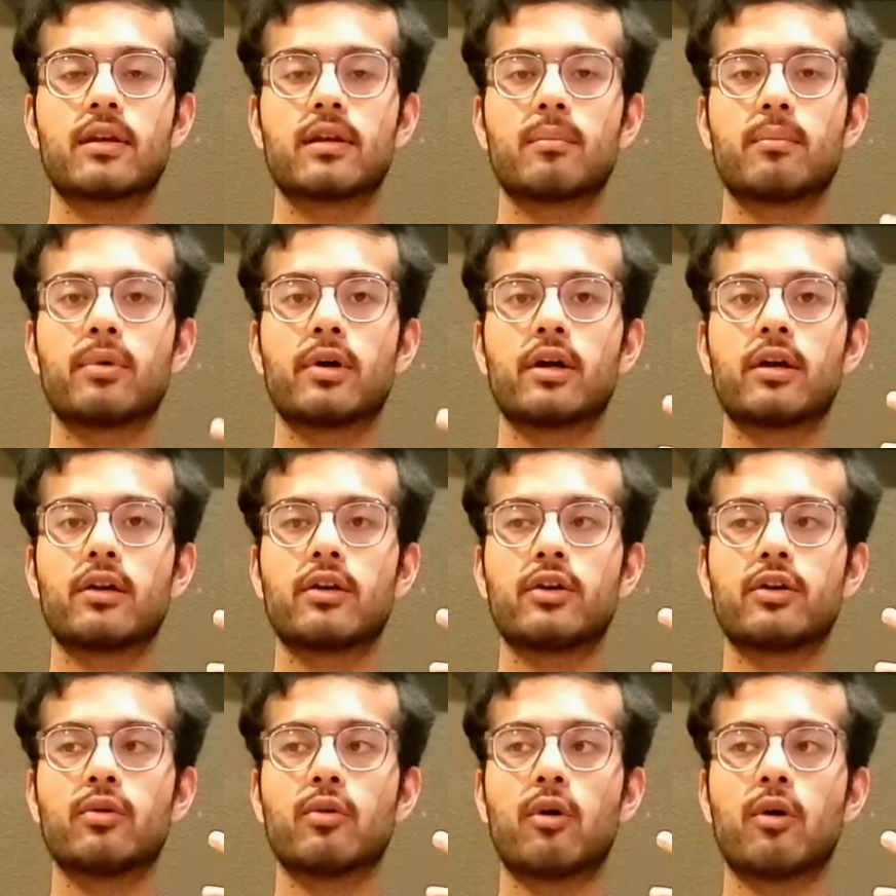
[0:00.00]
but
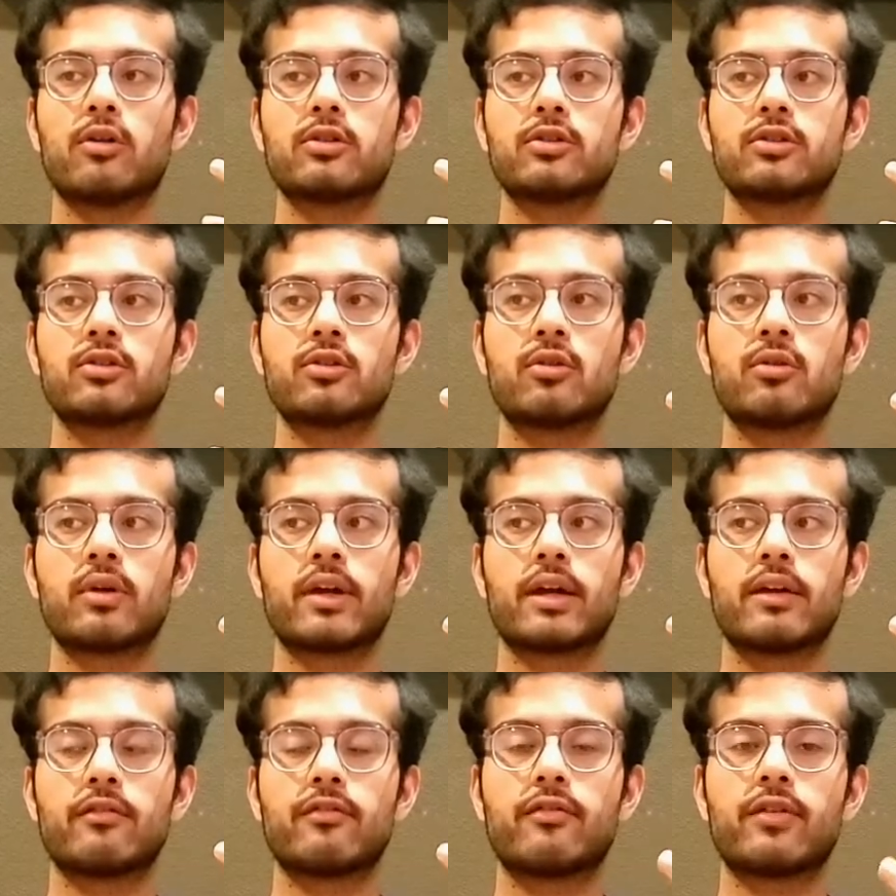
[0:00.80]
you also
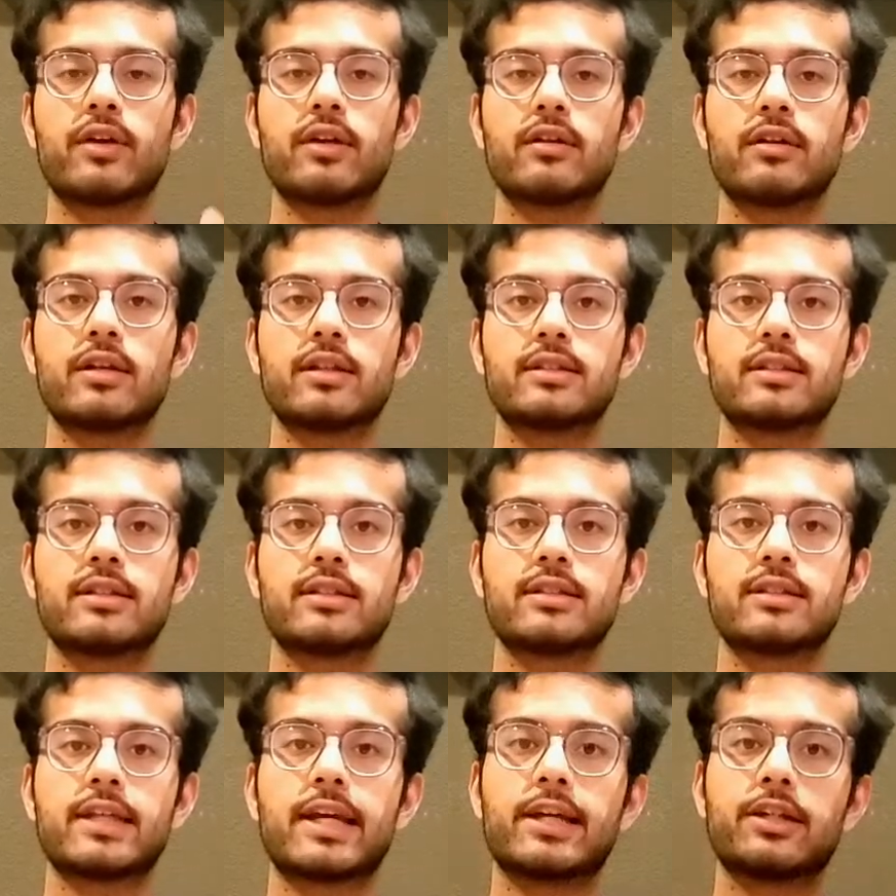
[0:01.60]
can feel the
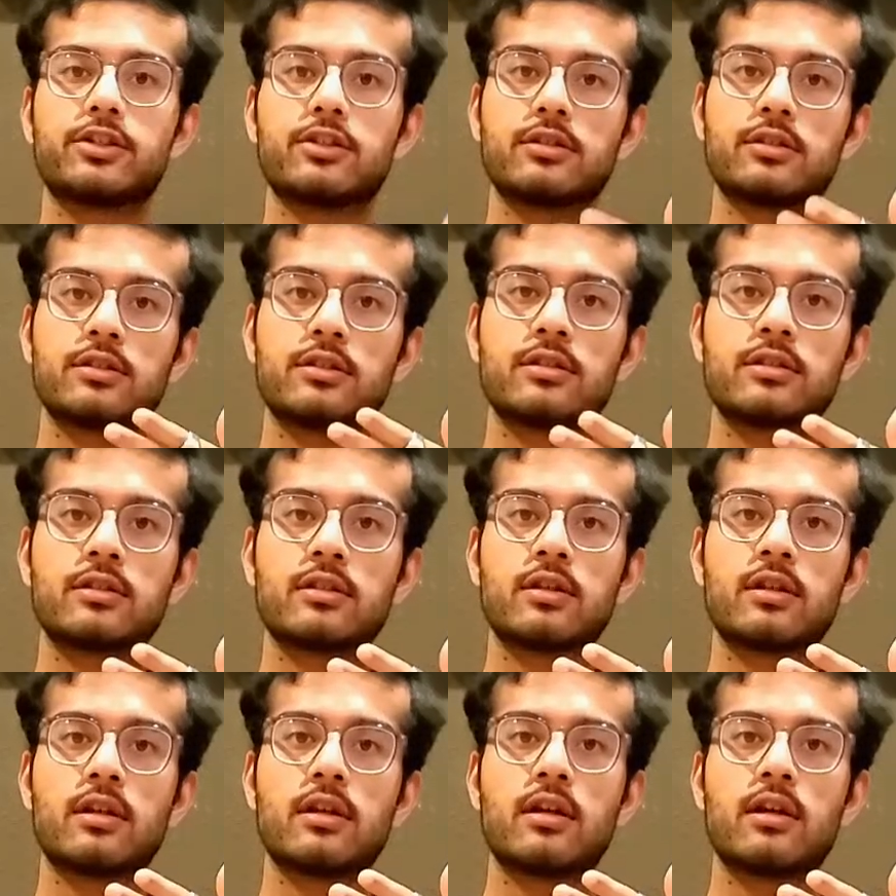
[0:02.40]
sensations
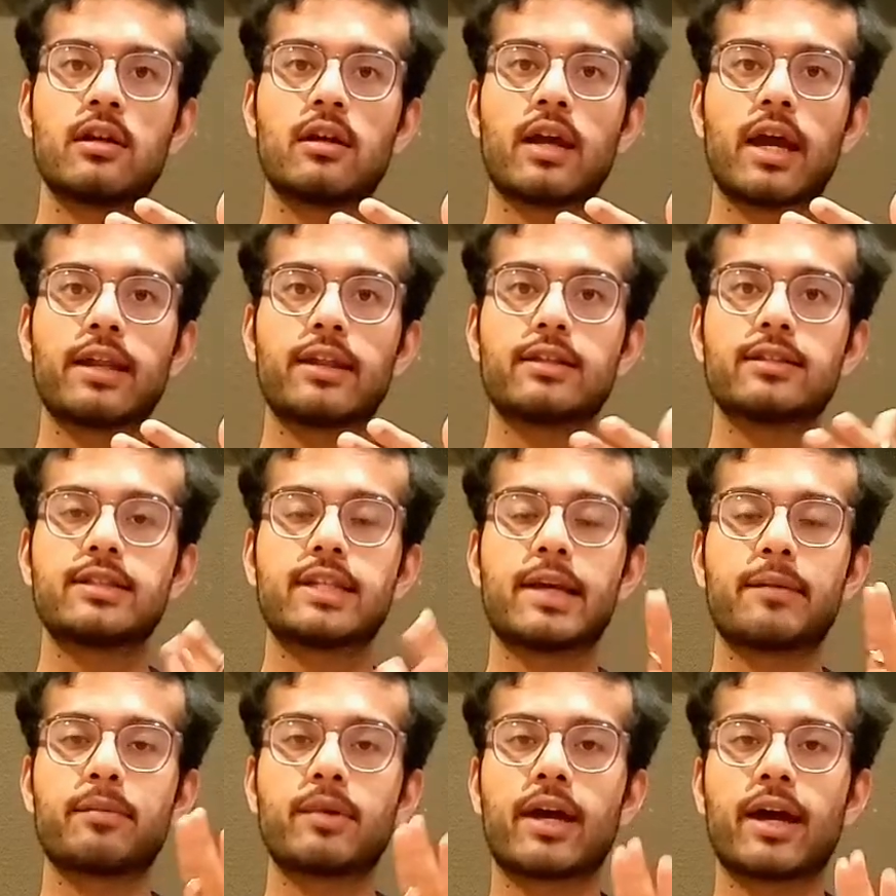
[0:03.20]
at the
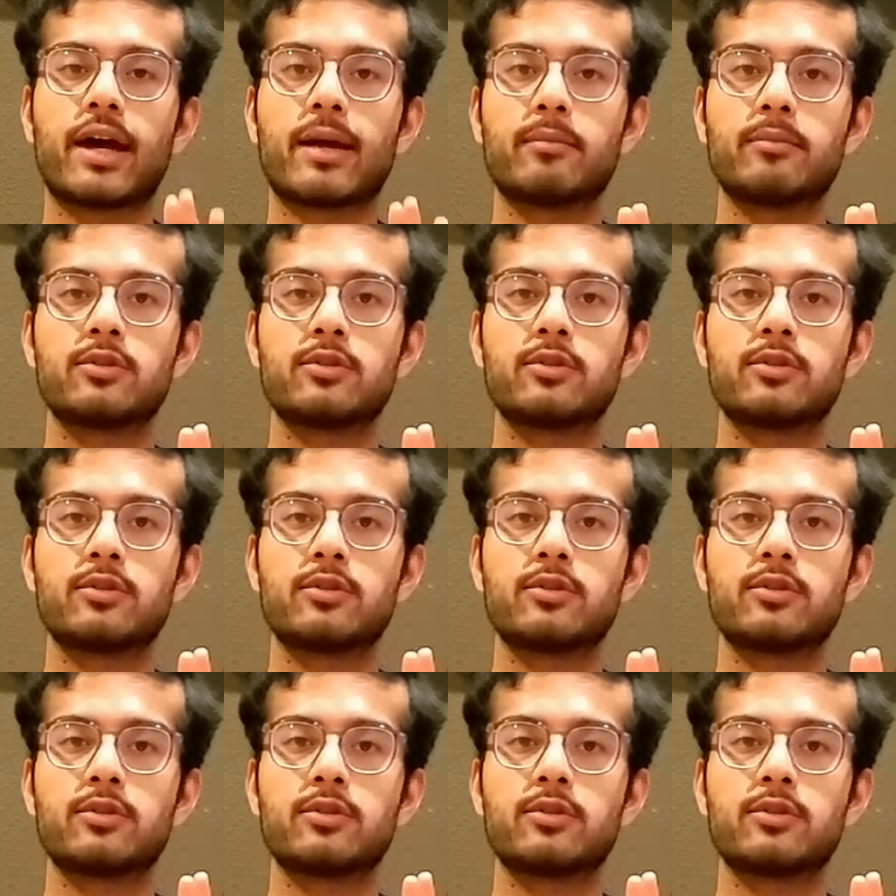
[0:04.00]
same time.